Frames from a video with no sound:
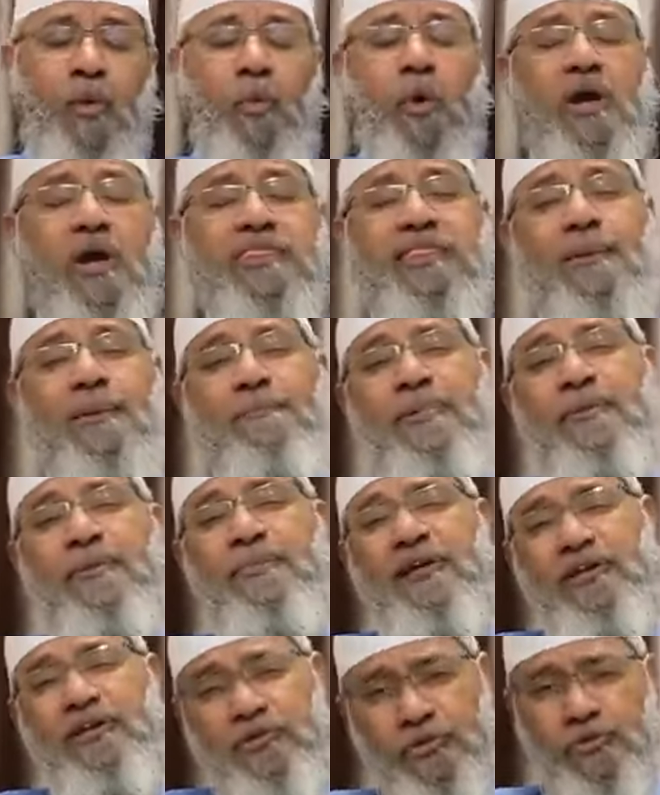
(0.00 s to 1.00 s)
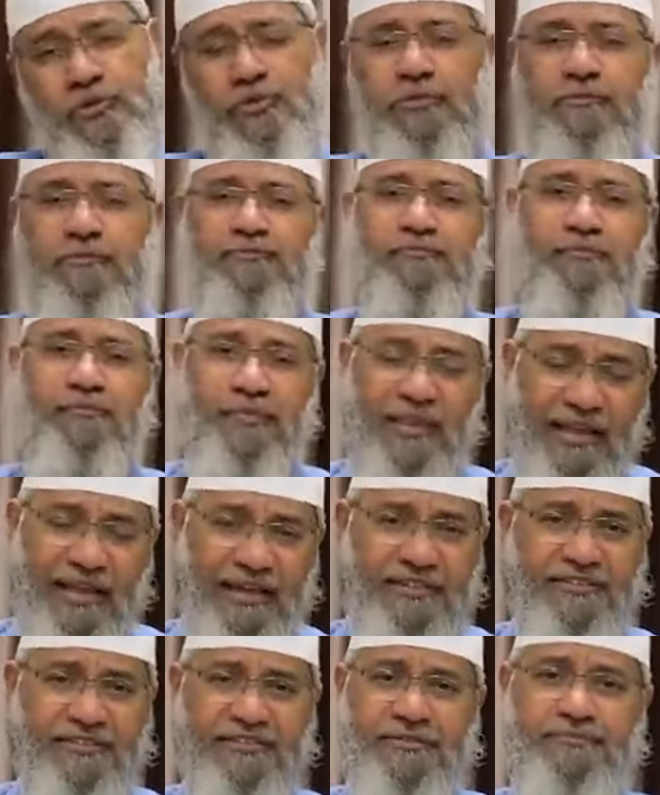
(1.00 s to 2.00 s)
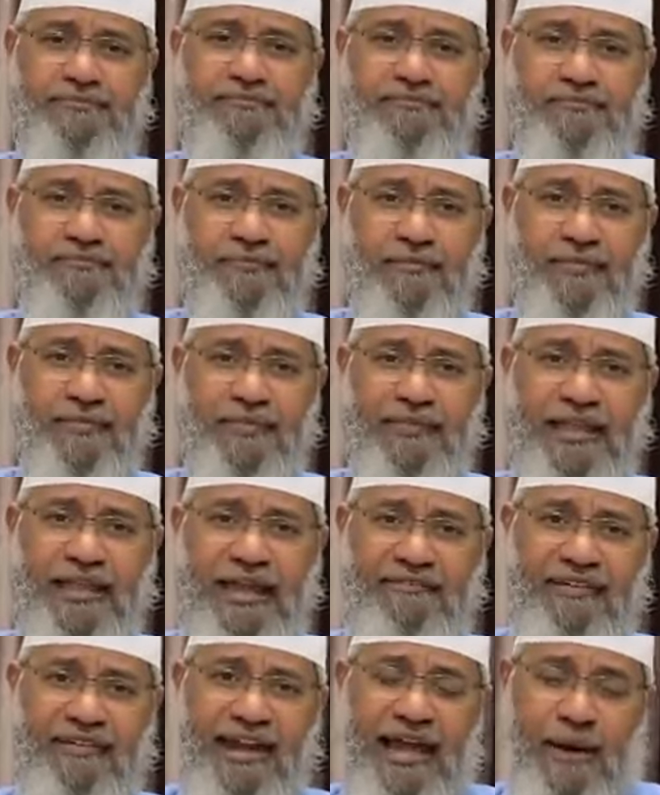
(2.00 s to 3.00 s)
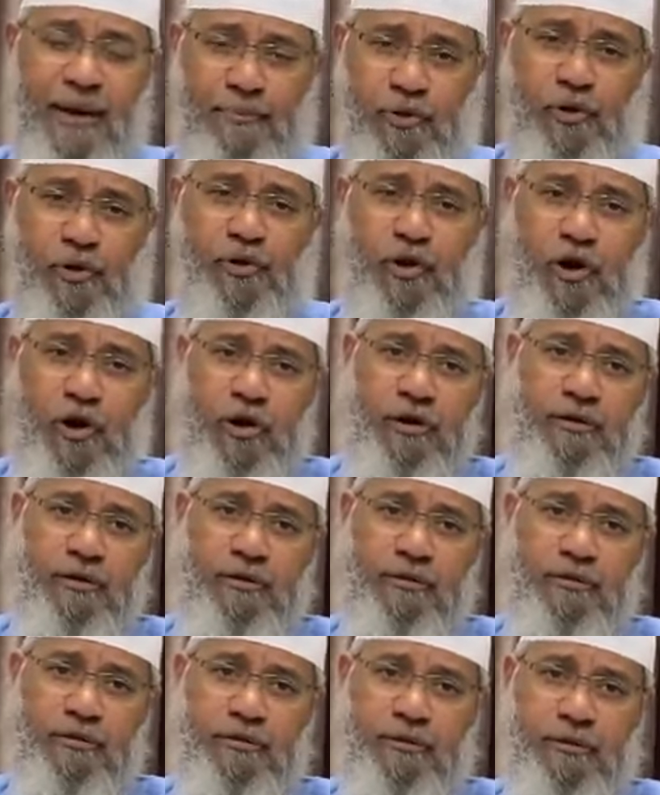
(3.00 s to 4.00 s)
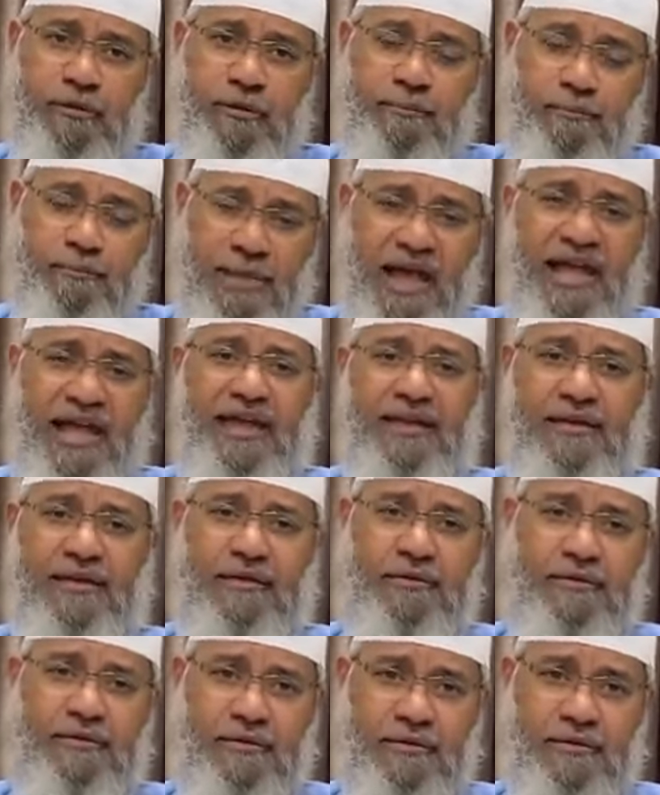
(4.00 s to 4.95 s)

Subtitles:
What some people do is that when I upload on my